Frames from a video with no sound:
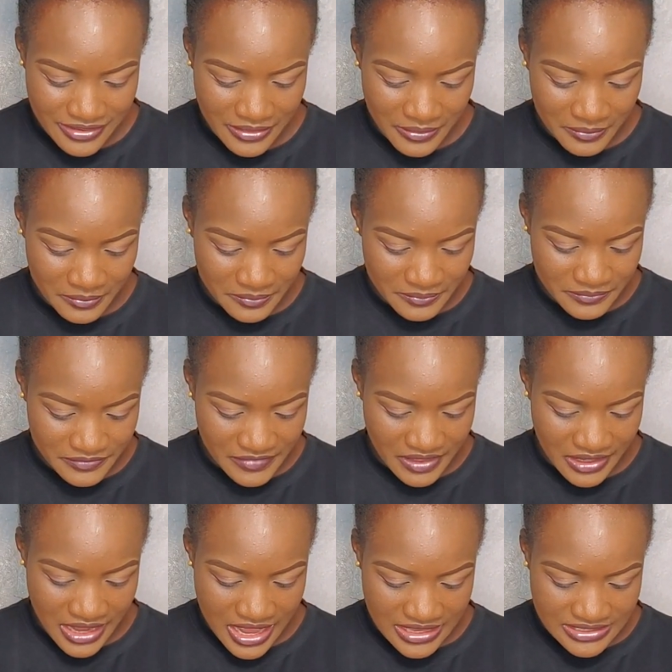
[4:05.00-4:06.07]

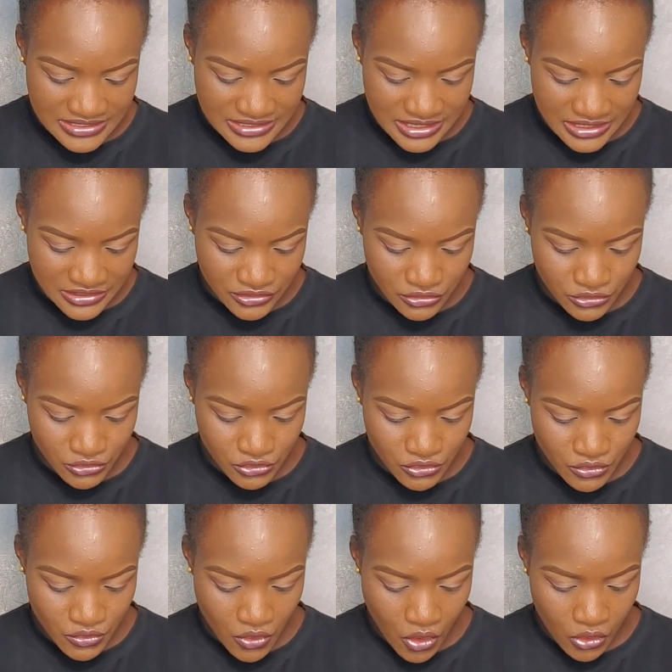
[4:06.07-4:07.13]
The next says, do
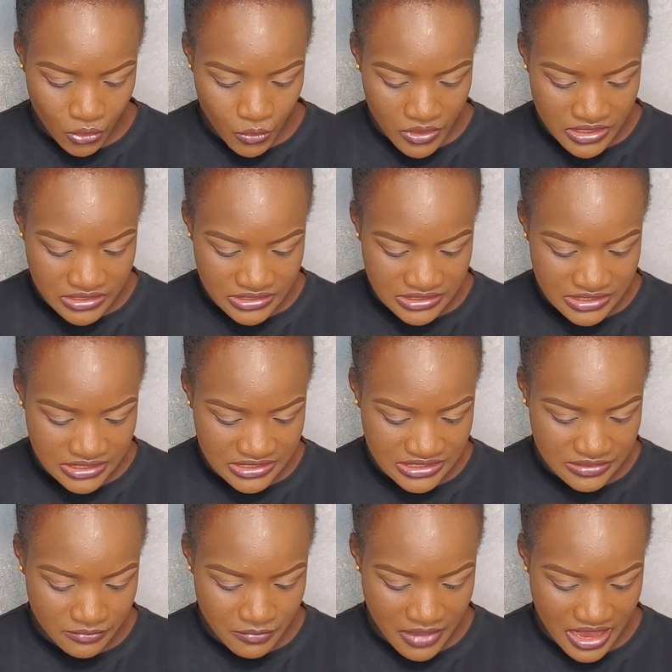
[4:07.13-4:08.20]
you always
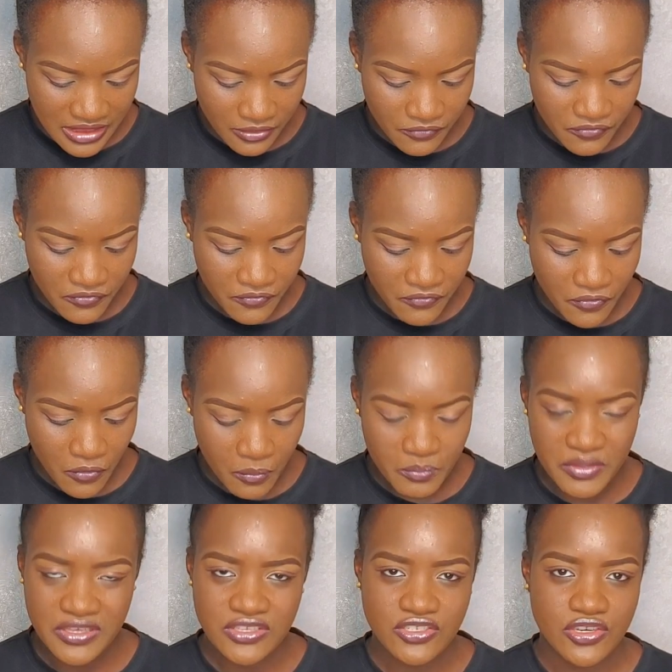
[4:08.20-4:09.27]
smile for
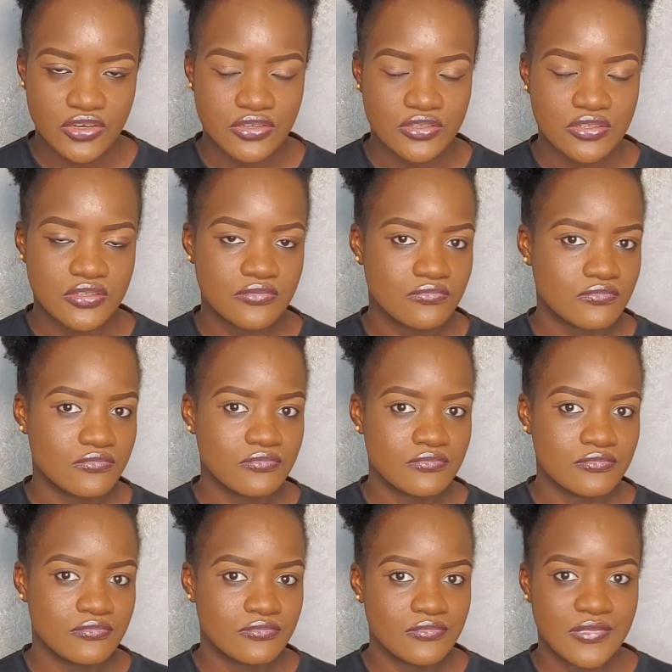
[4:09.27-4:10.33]
pictures?
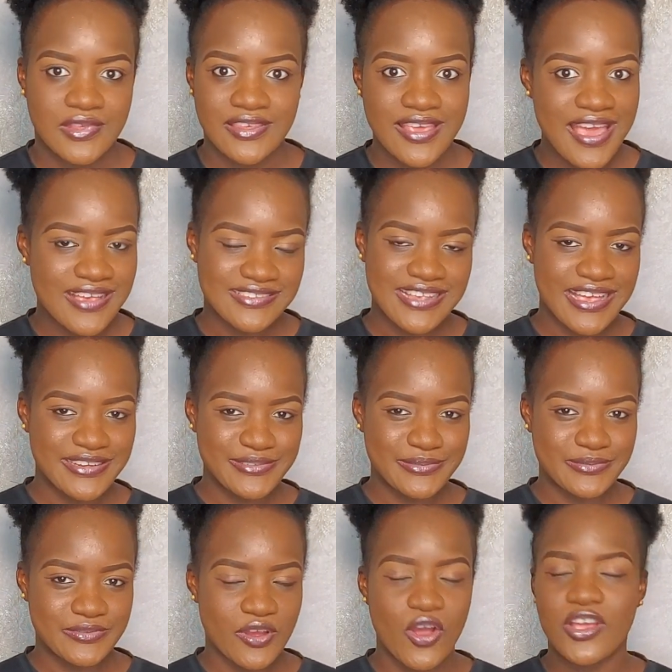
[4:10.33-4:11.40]
Yes, I
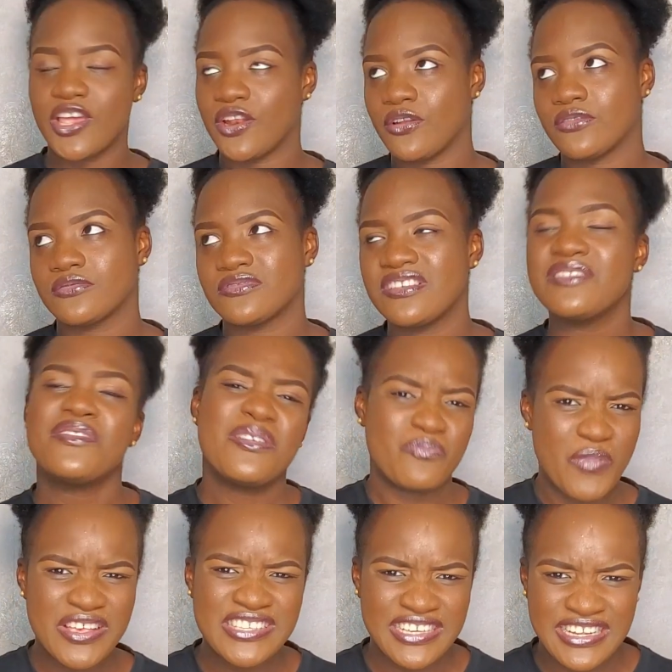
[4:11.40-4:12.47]
do. Okay, no,
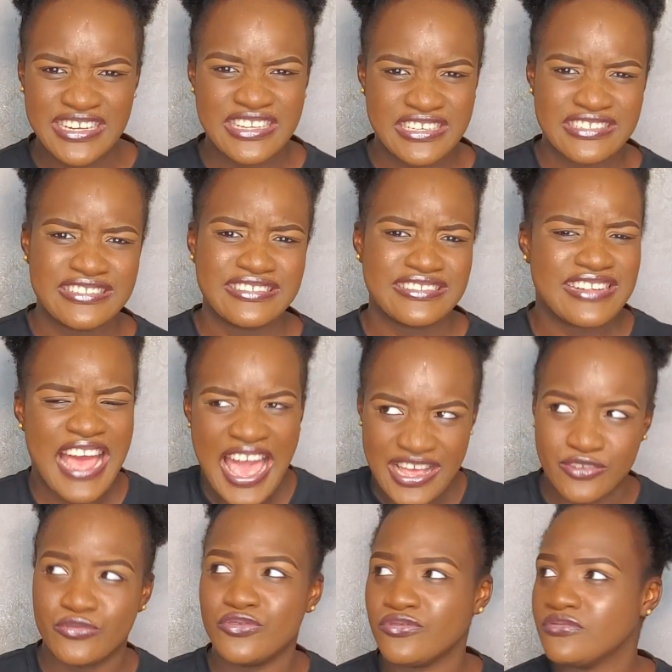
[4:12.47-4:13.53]
basically,
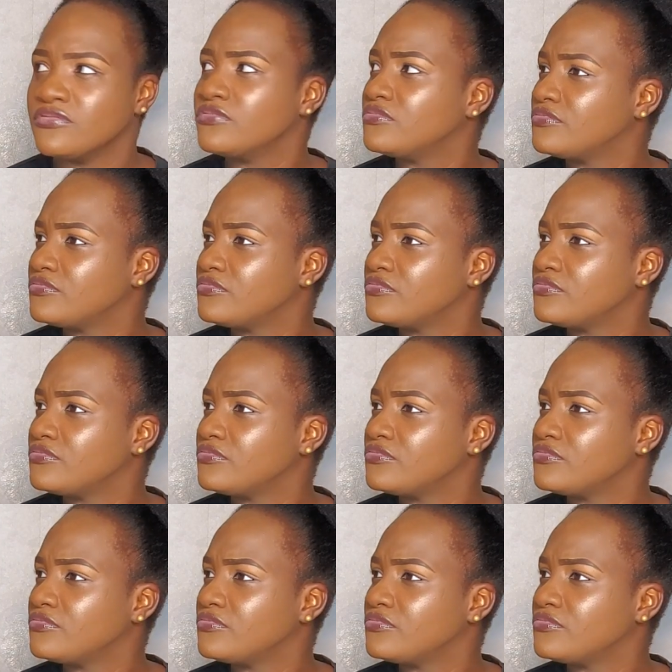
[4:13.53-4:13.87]
I do.